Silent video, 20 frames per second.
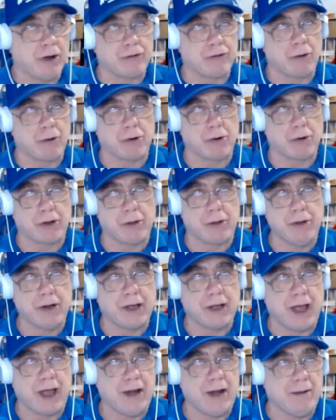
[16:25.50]
had trouble
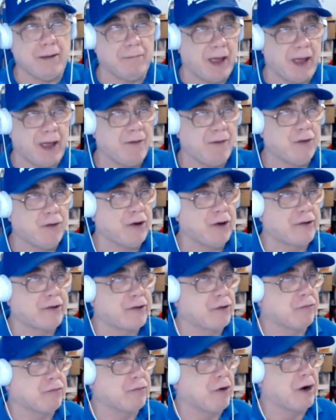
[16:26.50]
communicating, behavior
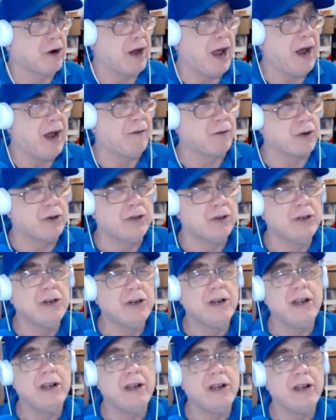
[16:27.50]
issues, whatever,
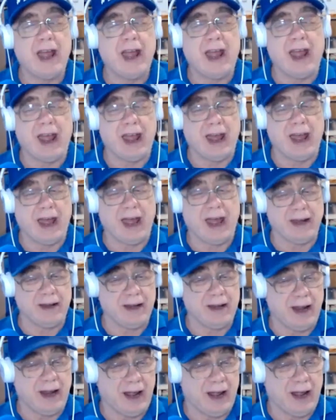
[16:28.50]
and